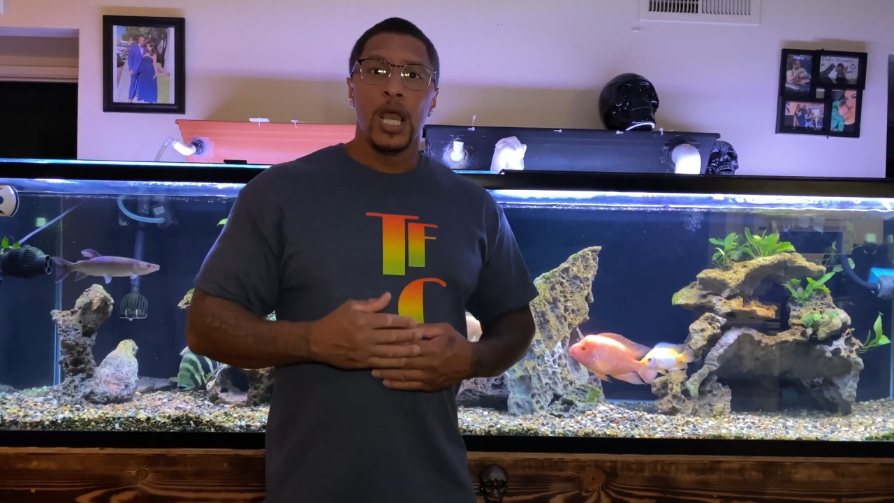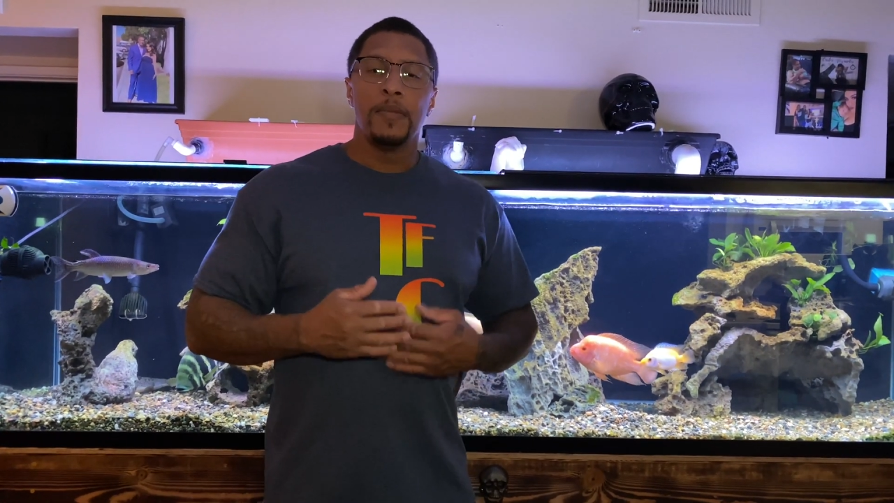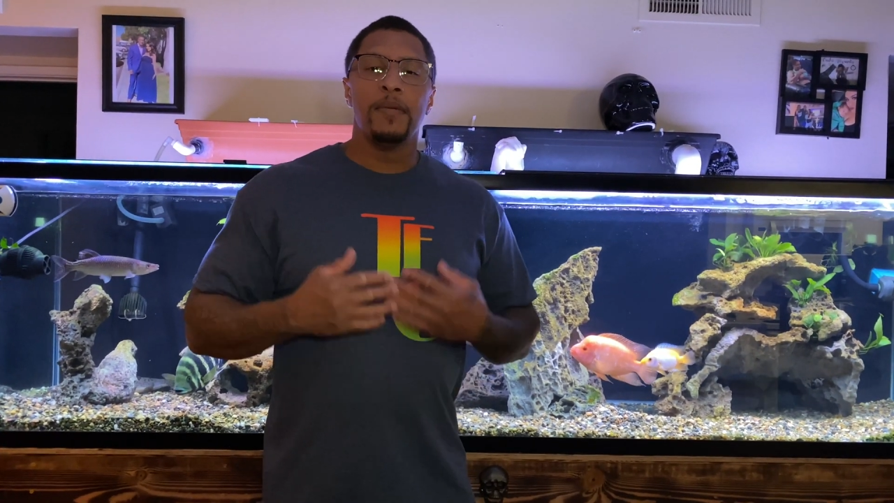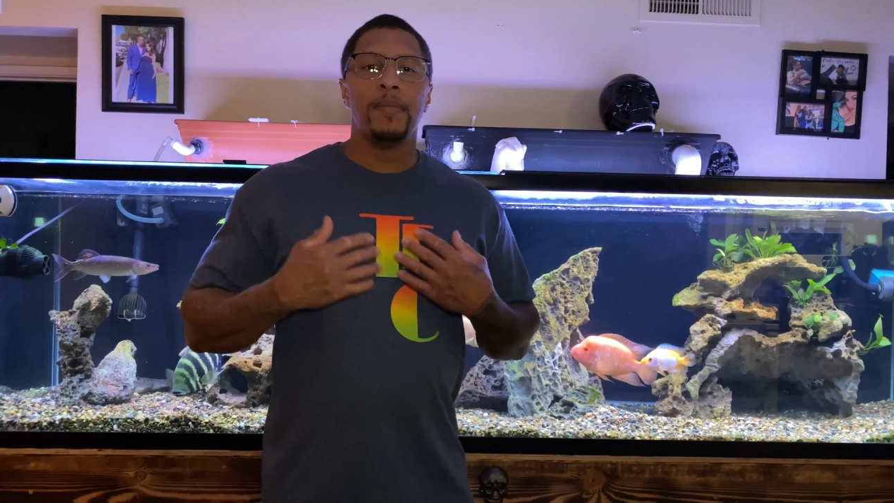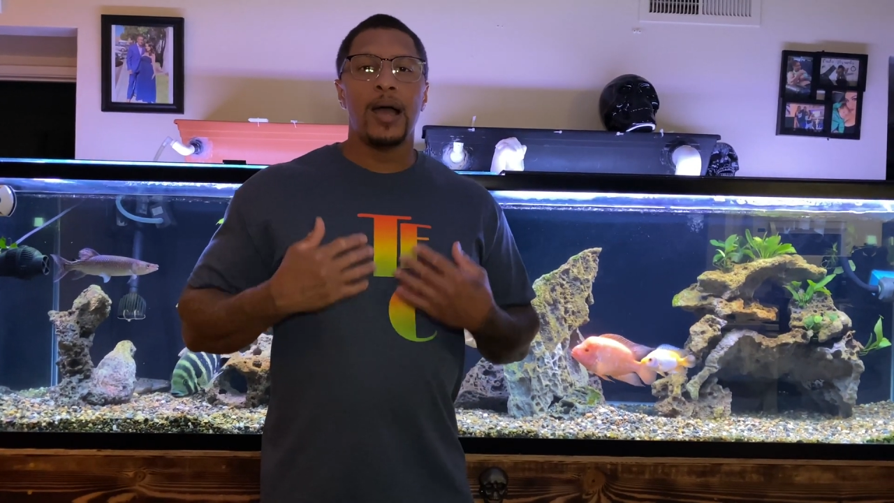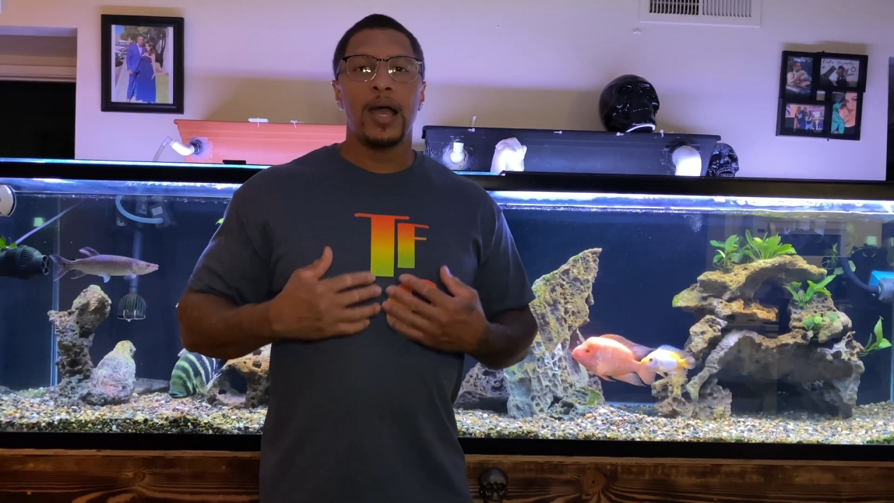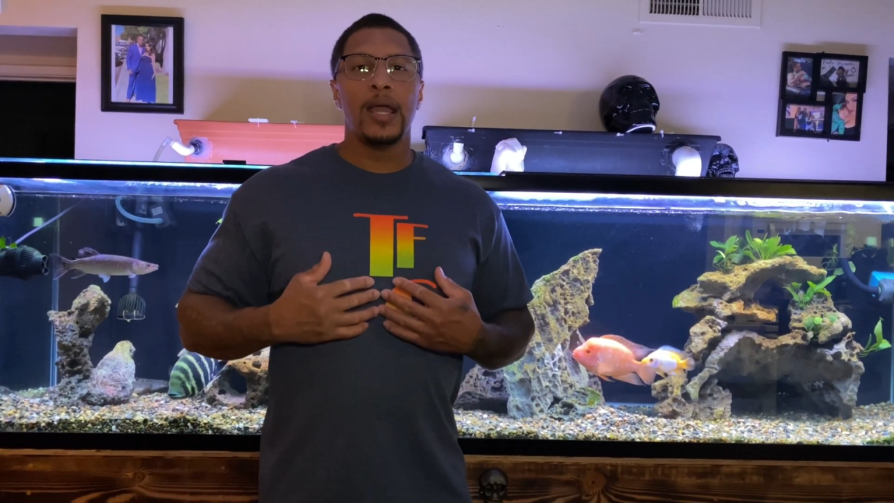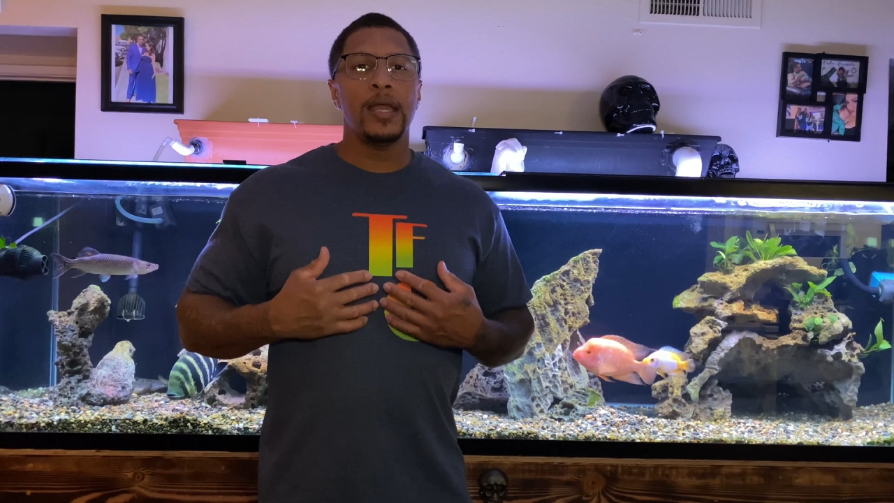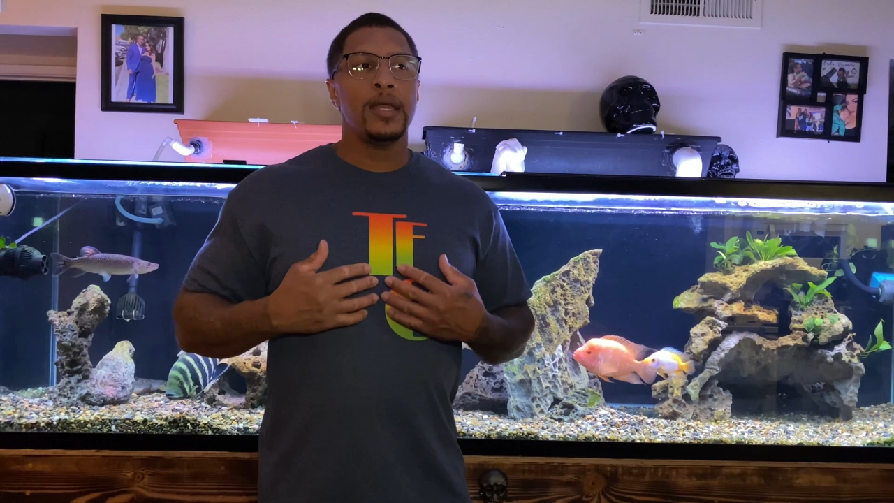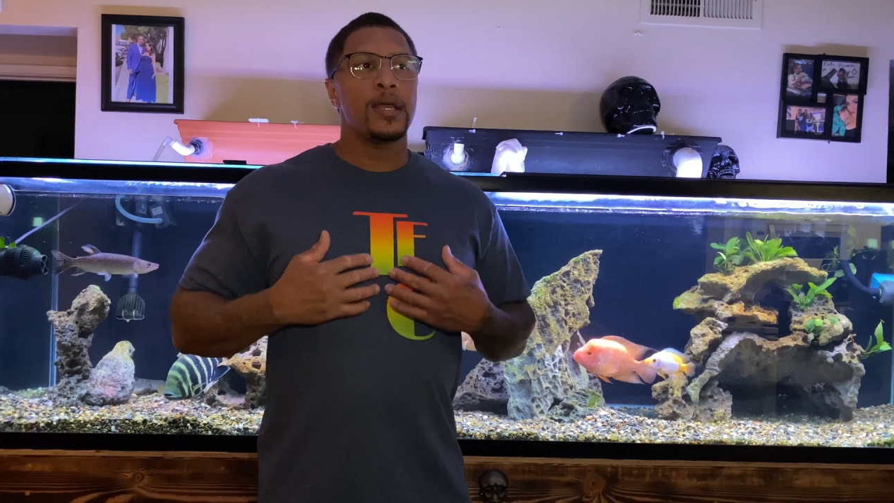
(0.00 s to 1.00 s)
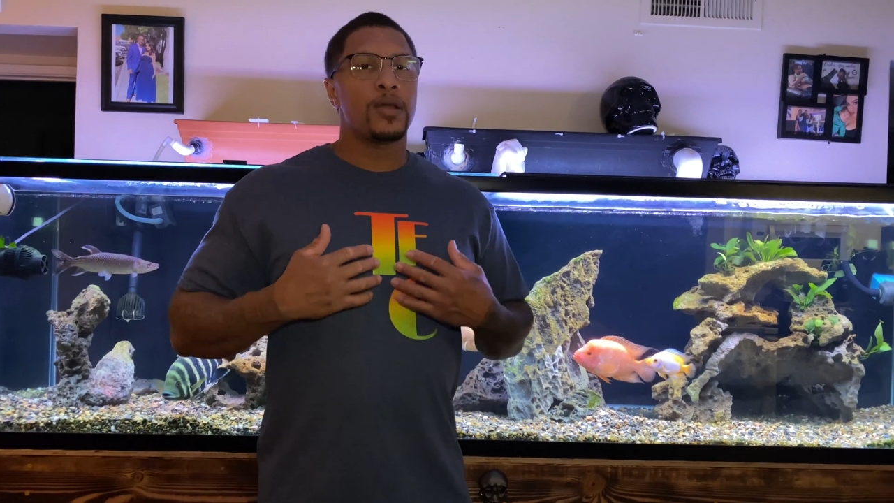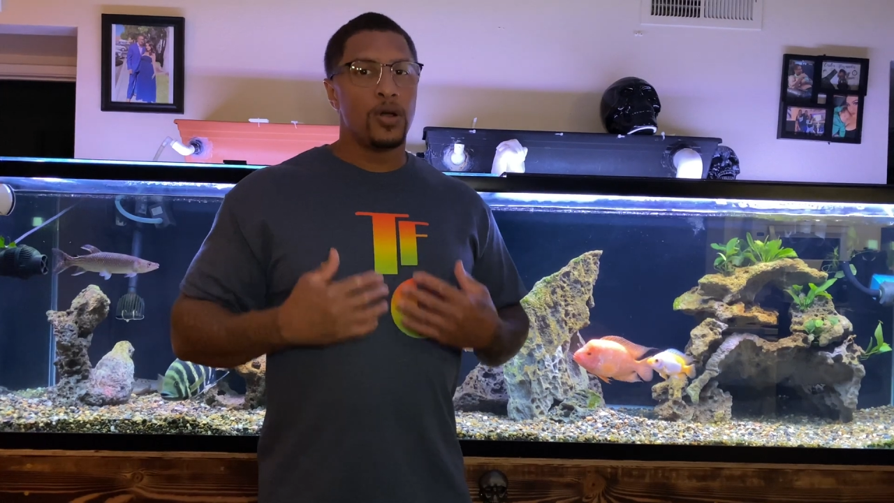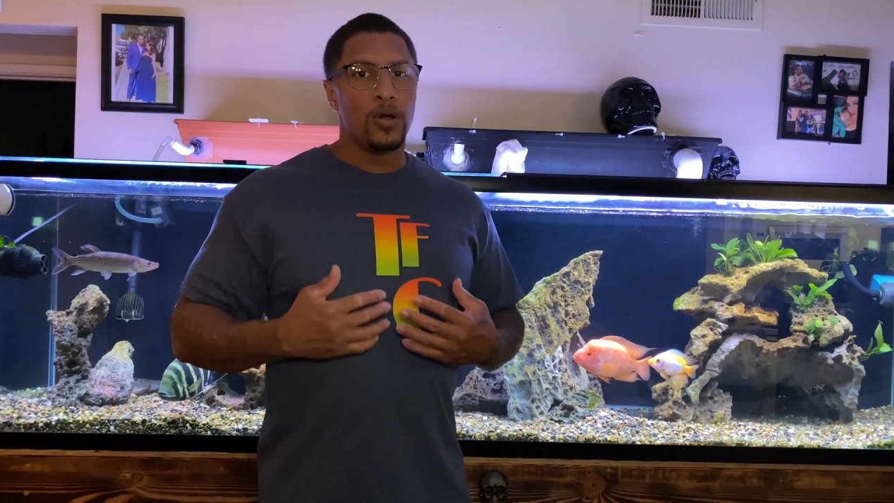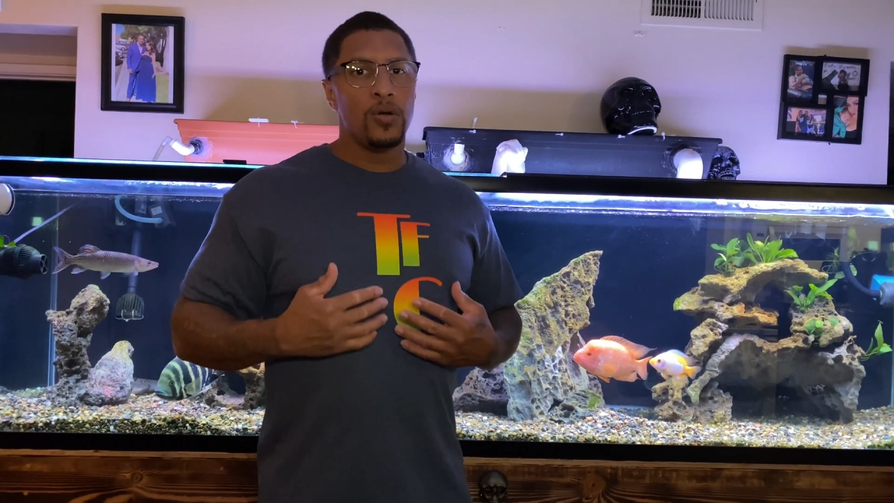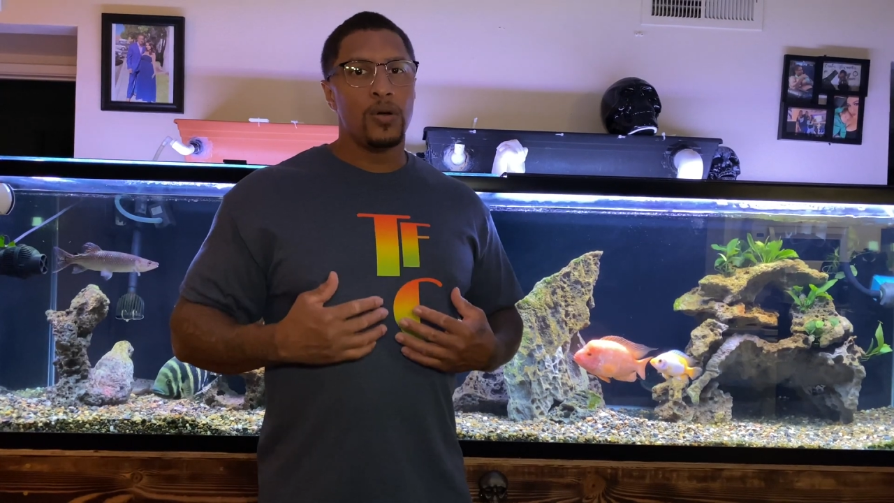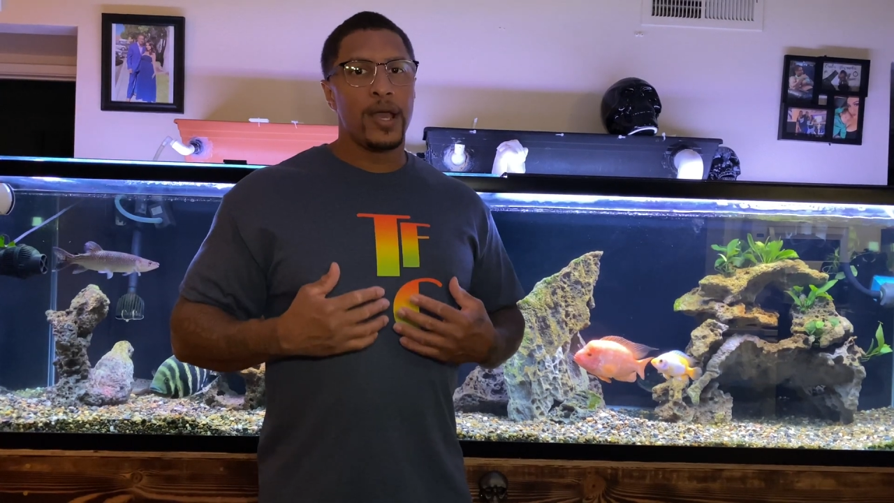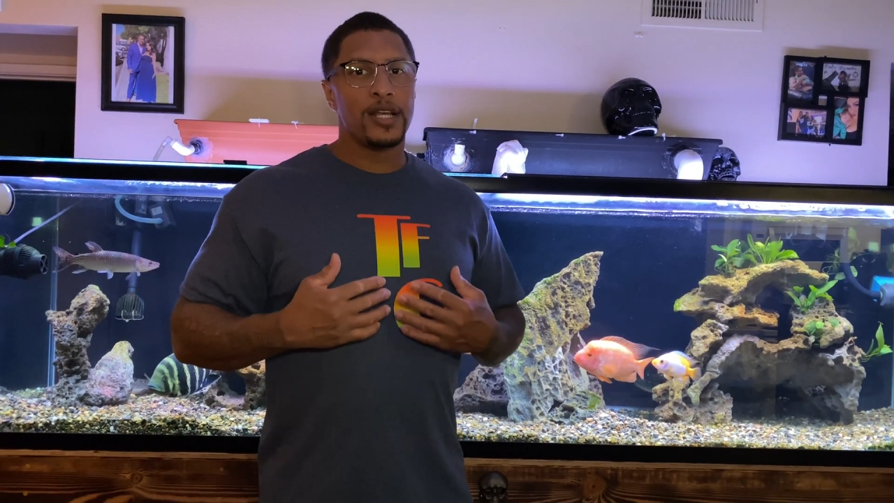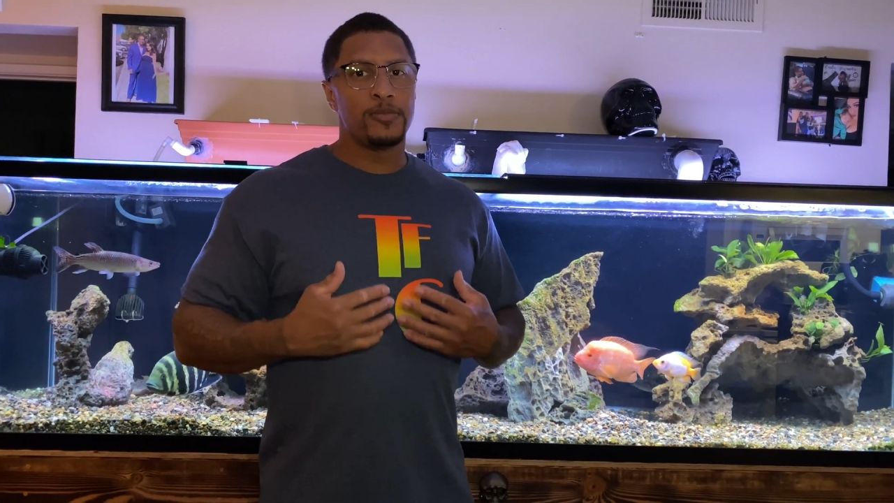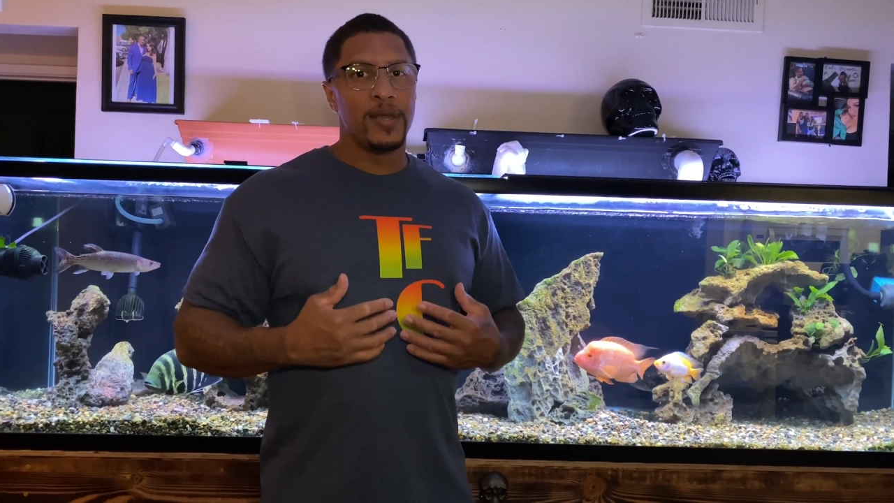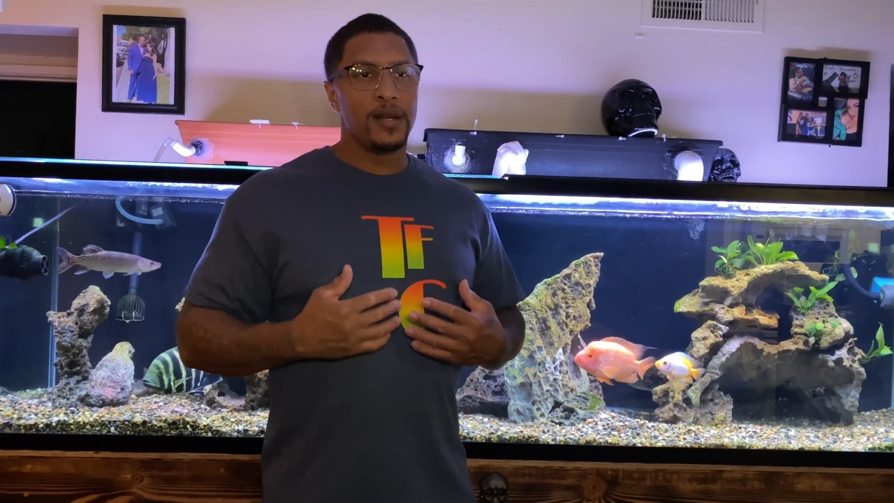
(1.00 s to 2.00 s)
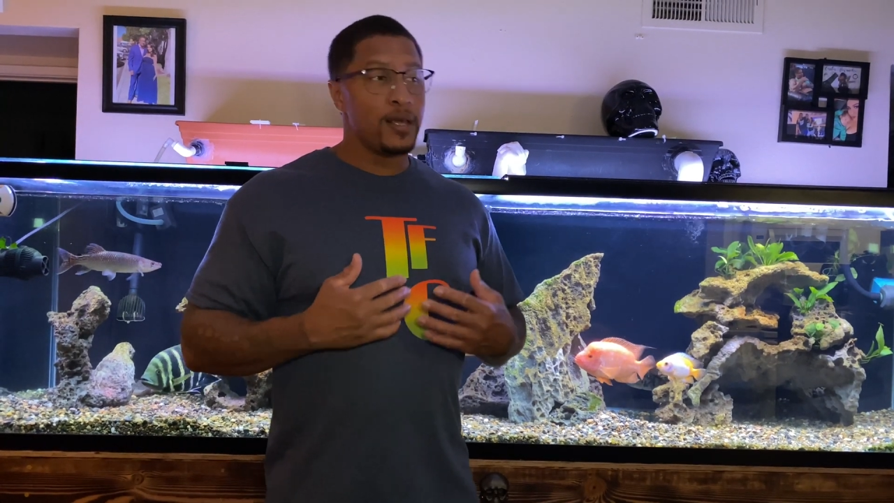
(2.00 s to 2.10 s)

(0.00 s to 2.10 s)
But my goal has been